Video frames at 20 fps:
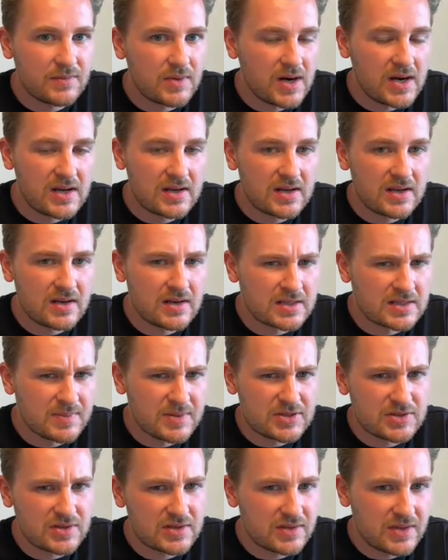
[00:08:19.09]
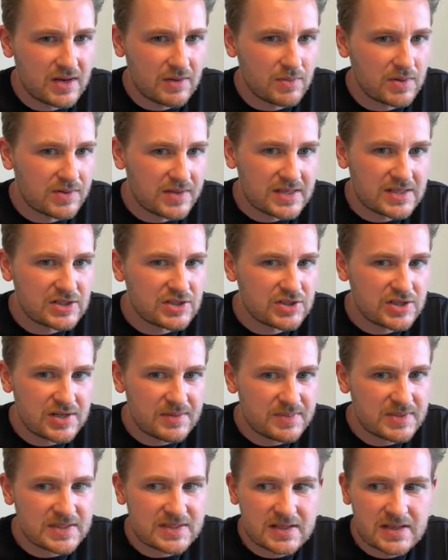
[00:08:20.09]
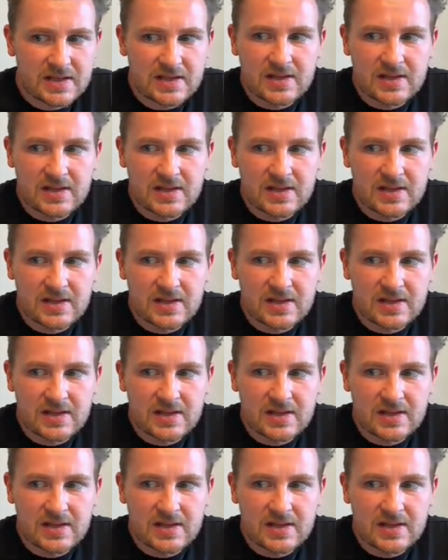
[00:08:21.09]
right? Especially in like relationships.